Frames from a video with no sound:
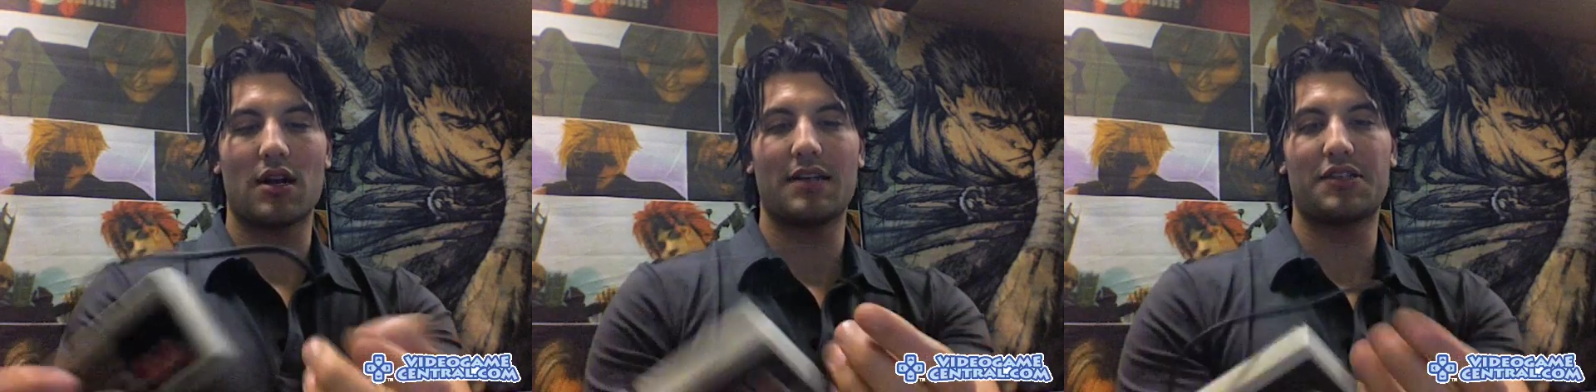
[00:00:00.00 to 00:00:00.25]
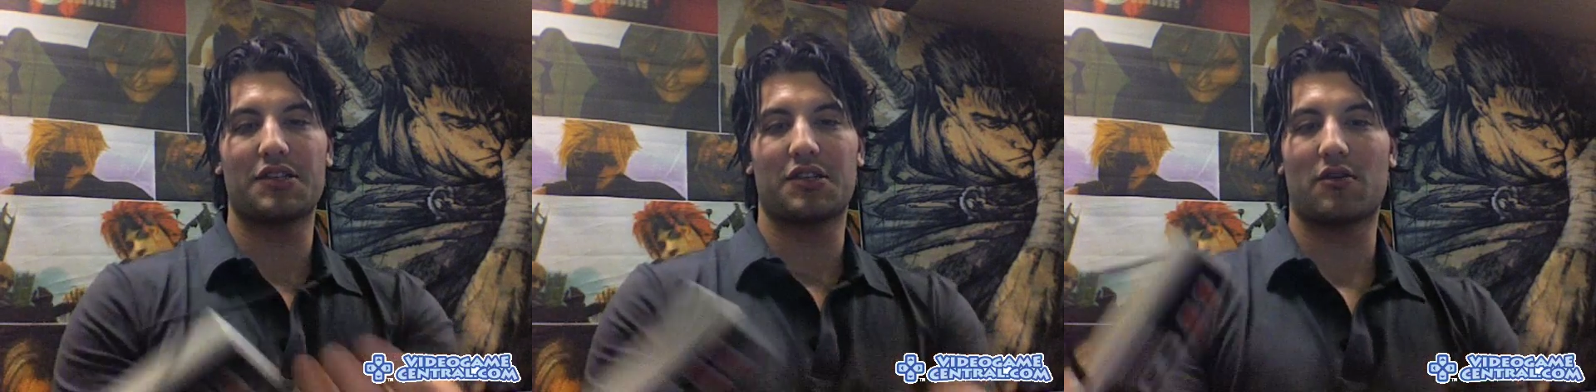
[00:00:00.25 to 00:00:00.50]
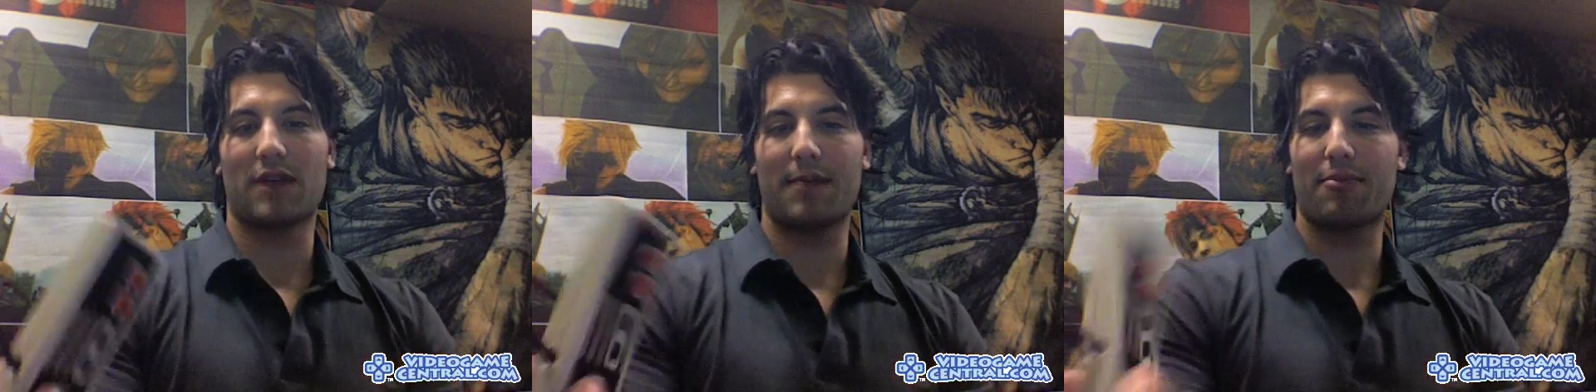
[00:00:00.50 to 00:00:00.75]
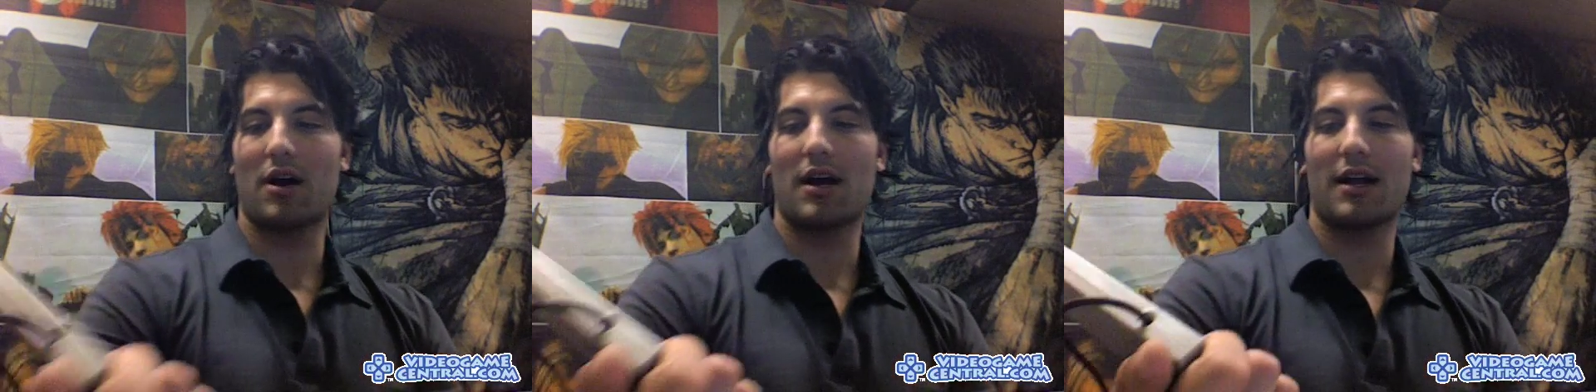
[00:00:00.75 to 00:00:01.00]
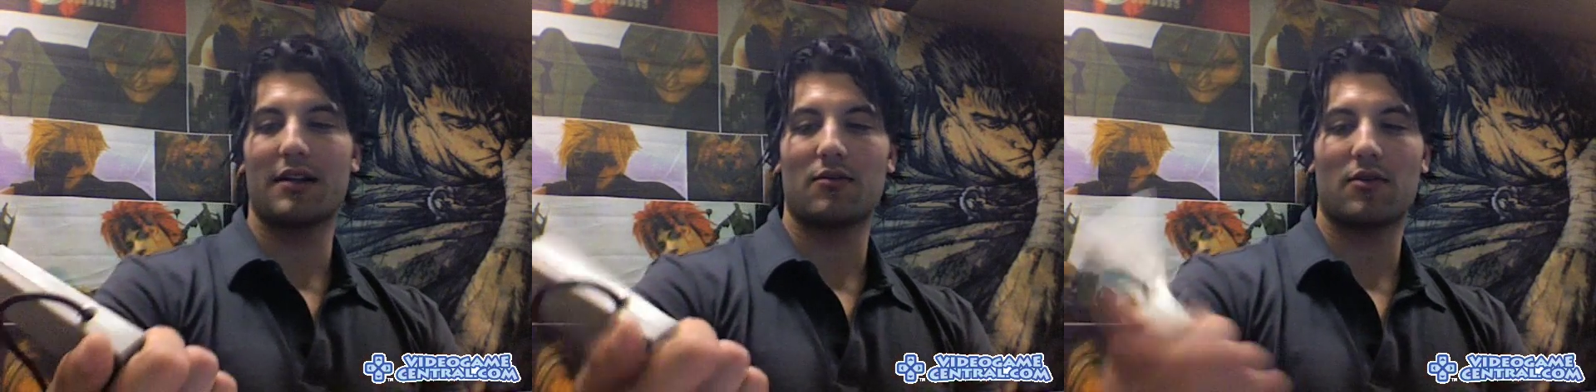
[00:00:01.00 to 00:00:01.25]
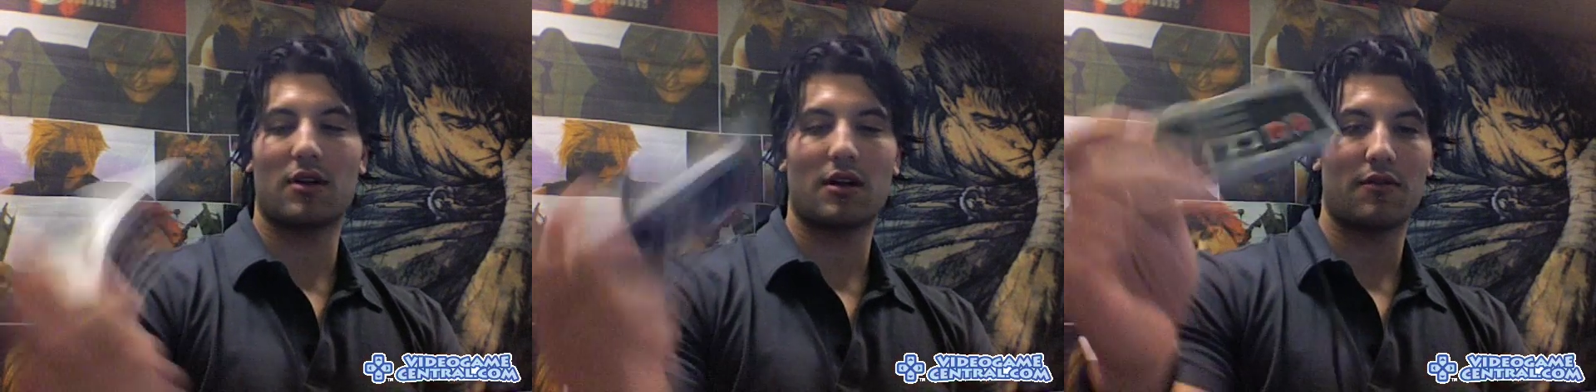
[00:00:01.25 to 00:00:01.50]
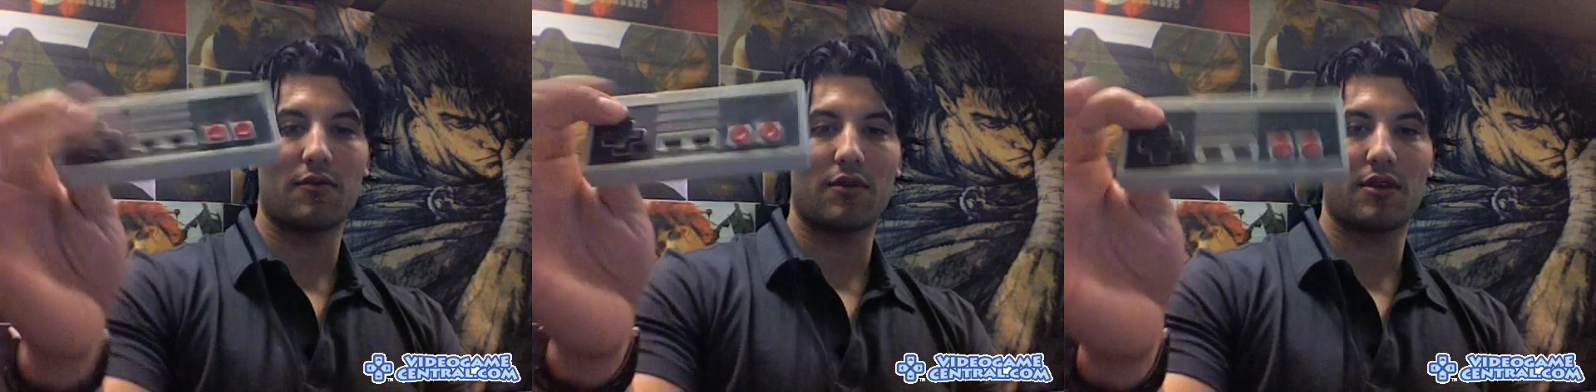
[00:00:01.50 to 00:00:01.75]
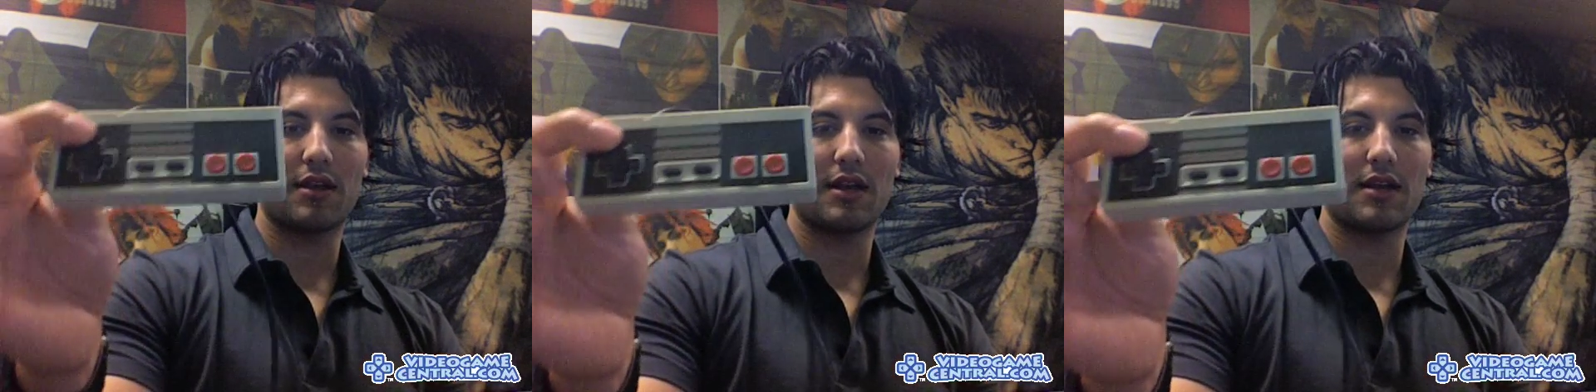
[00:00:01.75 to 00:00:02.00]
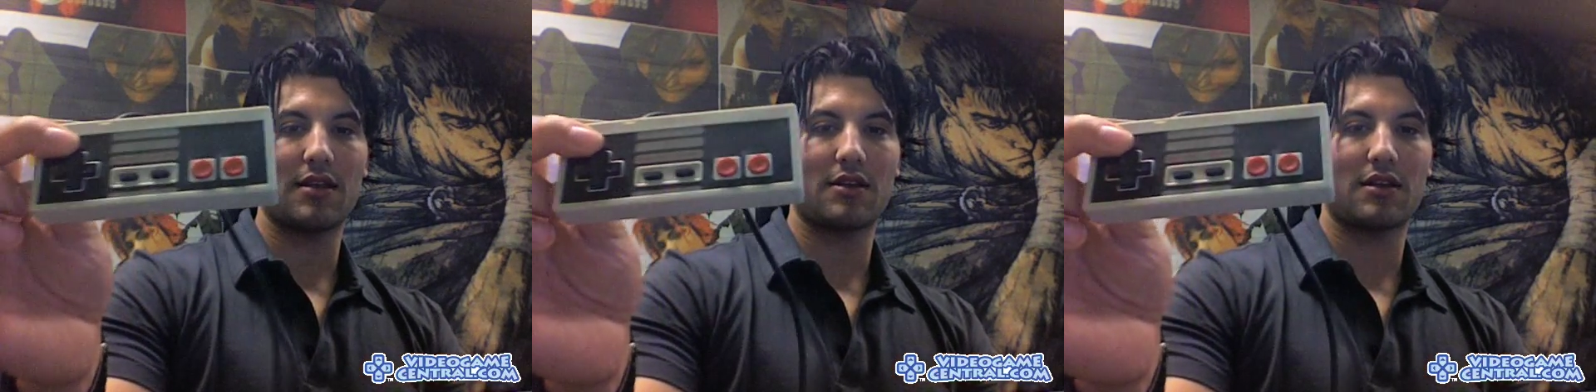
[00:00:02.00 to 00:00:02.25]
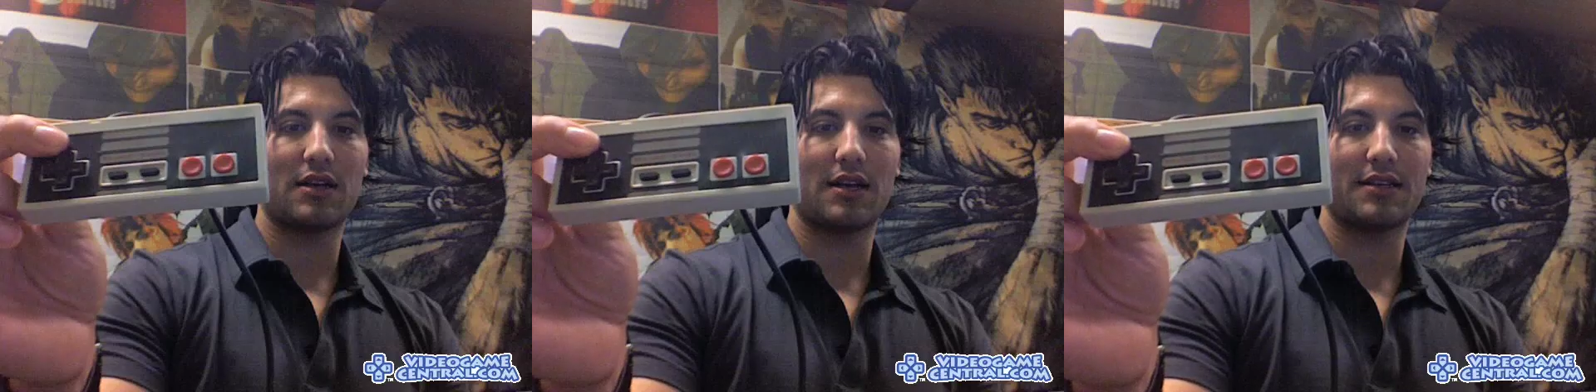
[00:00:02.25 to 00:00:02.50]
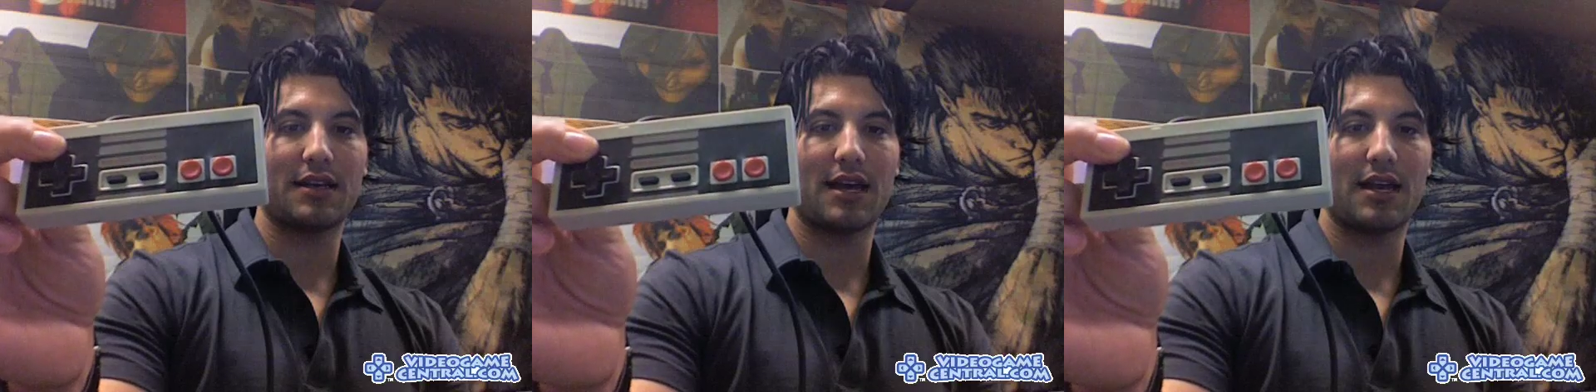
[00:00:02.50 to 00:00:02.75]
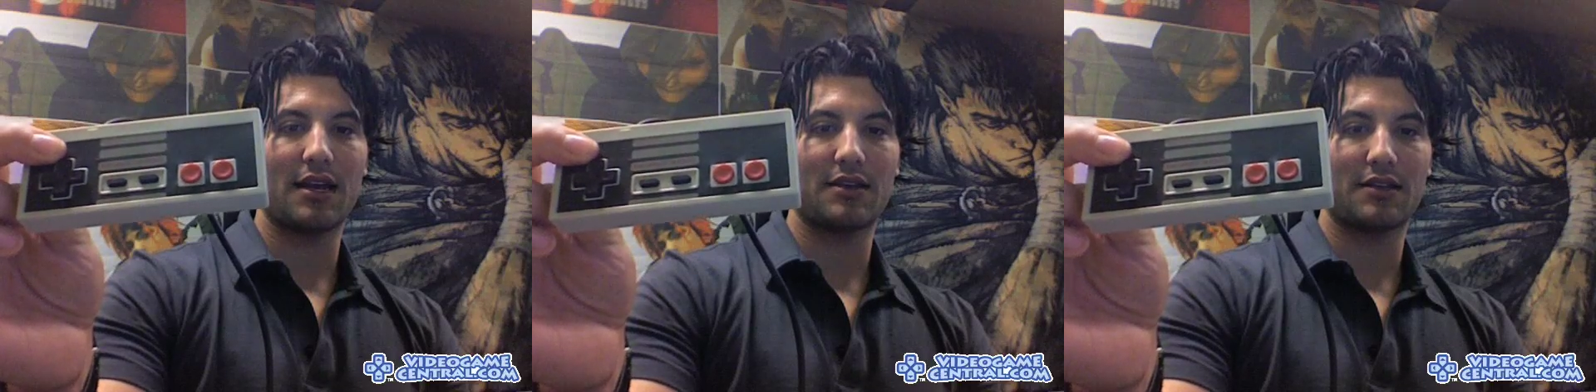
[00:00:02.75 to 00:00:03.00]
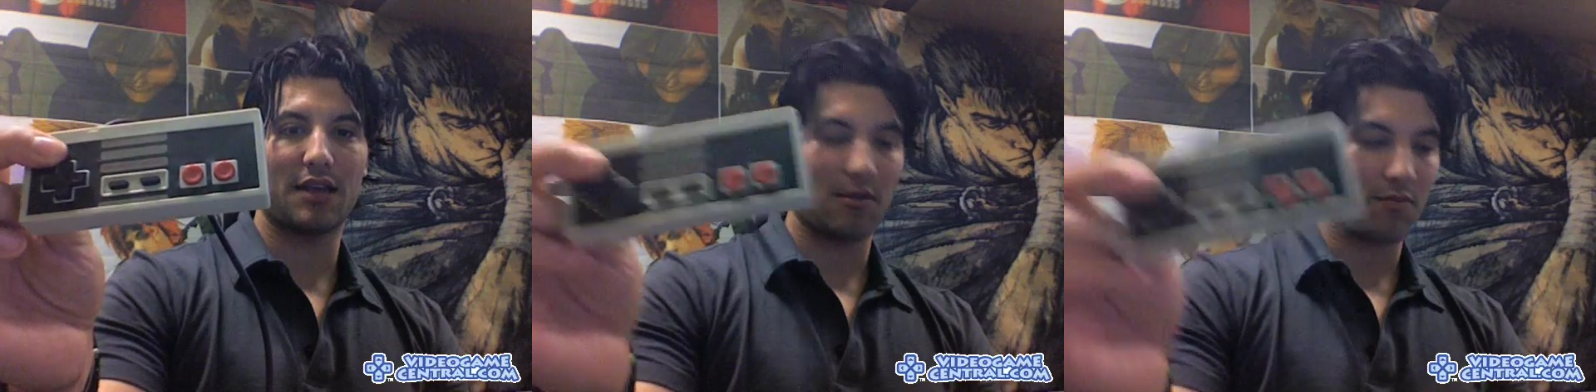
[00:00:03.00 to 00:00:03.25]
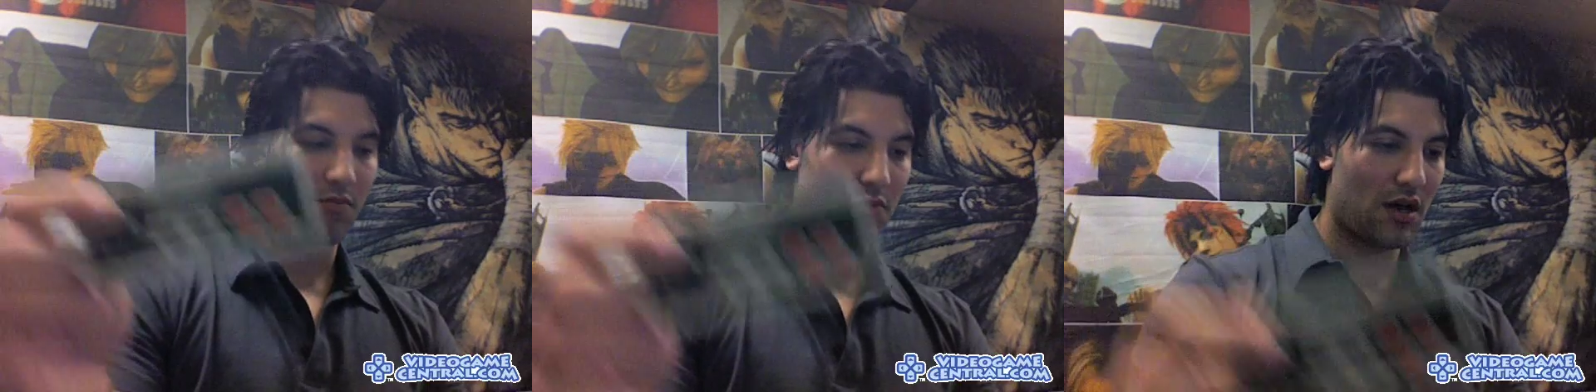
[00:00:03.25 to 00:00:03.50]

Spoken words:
It's just a great product to work with any of the classic NES game